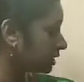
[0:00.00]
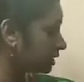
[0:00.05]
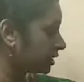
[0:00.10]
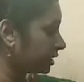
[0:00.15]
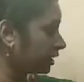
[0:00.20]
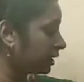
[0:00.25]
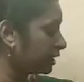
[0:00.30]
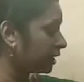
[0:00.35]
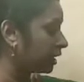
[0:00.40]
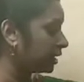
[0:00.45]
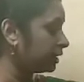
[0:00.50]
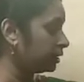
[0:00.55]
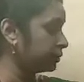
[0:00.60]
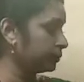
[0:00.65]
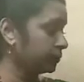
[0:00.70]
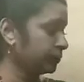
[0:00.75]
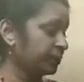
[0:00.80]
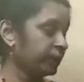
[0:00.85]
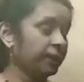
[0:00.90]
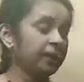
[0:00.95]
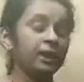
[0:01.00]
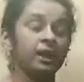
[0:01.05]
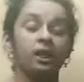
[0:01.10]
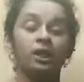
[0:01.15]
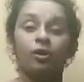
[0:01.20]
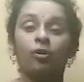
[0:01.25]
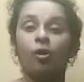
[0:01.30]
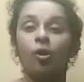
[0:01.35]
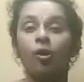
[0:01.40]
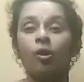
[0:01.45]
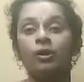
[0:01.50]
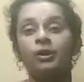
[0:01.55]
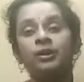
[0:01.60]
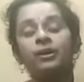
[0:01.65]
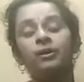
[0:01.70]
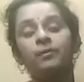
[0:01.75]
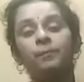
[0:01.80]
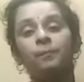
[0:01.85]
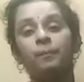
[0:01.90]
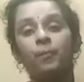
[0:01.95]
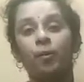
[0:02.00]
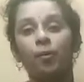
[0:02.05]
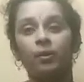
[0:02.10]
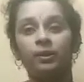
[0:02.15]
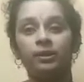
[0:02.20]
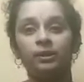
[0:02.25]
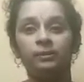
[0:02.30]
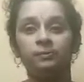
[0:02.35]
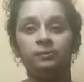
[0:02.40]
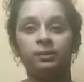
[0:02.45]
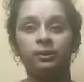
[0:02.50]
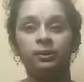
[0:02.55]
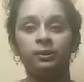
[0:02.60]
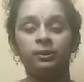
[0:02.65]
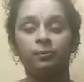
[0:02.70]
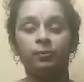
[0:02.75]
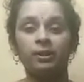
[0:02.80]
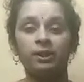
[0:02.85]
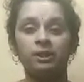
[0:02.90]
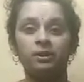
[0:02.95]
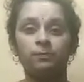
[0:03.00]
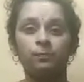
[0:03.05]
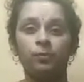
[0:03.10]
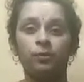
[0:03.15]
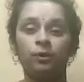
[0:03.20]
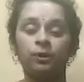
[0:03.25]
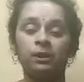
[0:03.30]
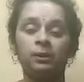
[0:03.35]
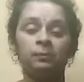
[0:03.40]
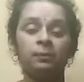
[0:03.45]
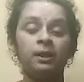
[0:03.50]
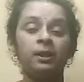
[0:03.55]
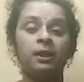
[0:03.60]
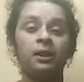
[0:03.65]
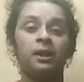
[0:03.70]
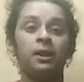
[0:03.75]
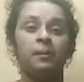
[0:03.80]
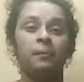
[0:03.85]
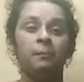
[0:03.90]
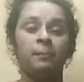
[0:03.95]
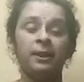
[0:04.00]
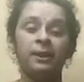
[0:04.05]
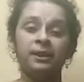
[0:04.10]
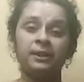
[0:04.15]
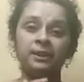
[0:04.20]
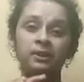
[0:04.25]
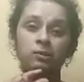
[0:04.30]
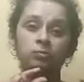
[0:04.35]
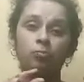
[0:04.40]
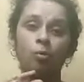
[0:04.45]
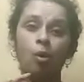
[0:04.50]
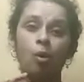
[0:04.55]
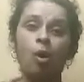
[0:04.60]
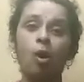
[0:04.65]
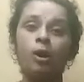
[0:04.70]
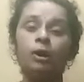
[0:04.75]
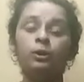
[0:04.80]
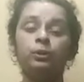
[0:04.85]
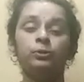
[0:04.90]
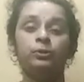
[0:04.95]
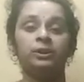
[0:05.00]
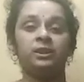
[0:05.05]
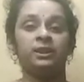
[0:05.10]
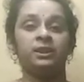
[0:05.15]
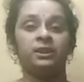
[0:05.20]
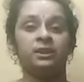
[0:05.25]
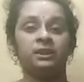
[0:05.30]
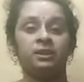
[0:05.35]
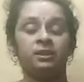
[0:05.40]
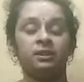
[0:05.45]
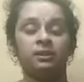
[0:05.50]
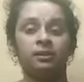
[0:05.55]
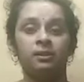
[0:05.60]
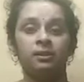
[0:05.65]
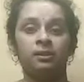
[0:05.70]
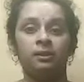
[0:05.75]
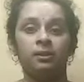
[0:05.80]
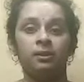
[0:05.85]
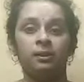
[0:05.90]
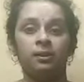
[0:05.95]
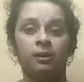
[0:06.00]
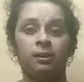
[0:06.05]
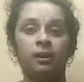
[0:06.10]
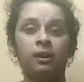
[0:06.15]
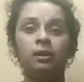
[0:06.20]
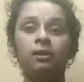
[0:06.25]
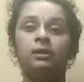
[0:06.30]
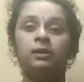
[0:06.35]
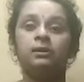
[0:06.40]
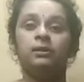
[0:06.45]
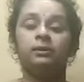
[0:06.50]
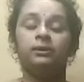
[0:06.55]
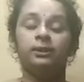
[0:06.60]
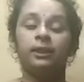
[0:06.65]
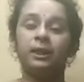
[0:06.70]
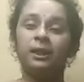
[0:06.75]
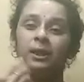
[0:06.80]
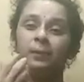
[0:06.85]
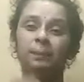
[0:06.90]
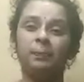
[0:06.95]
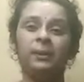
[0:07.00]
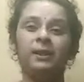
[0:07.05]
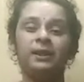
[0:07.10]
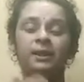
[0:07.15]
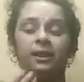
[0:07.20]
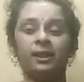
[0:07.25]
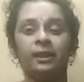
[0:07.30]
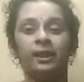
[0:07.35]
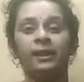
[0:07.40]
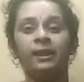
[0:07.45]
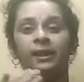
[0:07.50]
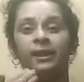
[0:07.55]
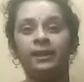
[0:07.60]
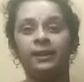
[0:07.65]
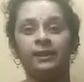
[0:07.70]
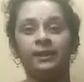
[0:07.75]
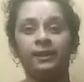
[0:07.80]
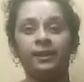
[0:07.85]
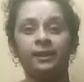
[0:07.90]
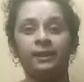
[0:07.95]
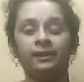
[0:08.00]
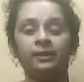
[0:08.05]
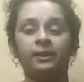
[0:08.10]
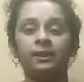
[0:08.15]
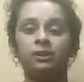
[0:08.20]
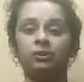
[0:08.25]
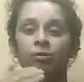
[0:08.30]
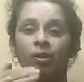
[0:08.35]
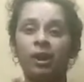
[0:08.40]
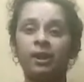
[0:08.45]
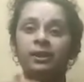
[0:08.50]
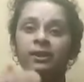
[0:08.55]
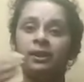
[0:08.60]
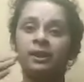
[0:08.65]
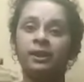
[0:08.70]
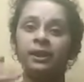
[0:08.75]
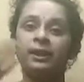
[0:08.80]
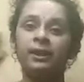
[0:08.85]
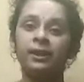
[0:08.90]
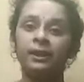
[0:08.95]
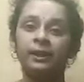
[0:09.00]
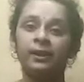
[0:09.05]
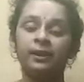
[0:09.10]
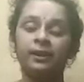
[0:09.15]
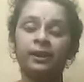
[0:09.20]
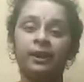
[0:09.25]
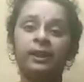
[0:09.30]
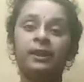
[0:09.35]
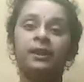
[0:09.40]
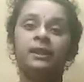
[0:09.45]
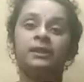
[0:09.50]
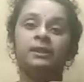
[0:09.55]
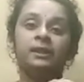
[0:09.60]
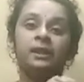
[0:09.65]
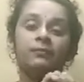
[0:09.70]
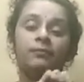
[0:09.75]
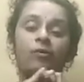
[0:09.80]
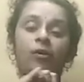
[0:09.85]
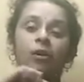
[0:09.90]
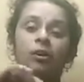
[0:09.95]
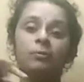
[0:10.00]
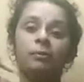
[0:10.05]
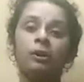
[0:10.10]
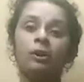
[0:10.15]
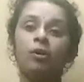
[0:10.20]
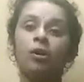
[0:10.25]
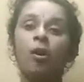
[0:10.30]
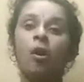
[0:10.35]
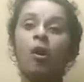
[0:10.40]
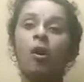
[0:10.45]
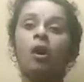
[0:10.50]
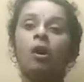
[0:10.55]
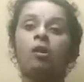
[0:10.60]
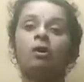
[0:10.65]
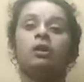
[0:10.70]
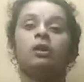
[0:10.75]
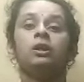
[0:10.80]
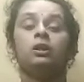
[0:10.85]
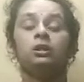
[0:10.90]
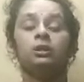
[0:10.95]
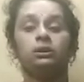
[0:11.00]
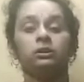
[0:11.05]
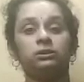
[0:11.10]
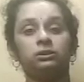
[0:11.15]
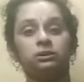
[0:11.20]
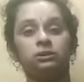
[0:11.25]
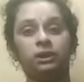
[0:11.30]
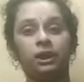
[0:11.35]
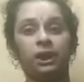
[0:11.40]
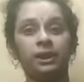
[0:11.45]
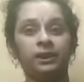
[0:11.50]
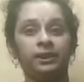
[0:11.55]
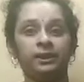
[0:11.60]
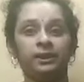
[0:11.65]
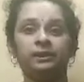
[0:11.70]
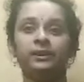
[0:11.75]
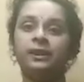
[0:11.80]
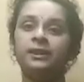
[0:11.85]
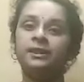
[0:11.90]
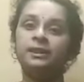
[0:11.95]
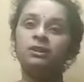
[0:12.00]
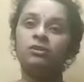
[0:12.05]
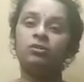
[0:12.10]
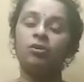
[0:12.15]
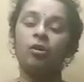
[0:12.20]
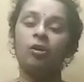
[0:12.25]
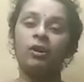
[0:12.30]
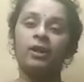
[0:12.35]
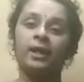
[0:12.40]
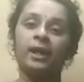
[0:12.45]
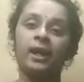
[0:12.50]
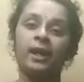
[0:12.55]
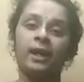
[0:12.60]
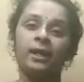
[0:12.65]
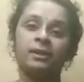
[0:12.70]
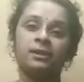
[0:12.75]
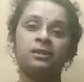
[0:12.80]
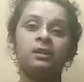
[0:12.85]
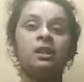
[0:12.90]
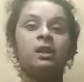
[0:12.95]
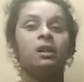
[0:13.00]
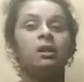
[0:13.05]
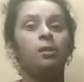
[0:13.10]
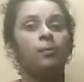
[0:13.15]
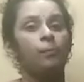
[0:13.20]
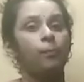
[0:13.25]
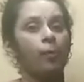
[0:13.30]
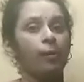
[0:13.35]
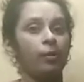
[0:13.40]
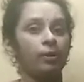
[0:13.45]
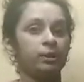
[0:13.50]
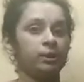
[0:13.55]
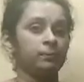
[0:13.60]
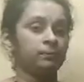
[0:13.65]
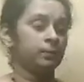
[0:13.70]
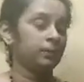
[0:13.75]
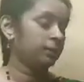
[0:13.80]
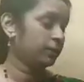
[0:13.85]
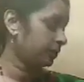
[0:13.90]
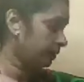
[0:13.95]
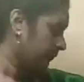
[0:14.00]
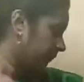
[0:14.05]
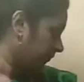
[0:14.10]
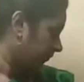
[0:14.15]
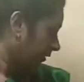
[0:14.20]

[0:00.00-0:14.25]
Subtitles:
single unit called polymer. What is polymer? Many small units. They repeat again and again. They join again and again. They form a long chain, that is called as a polymer.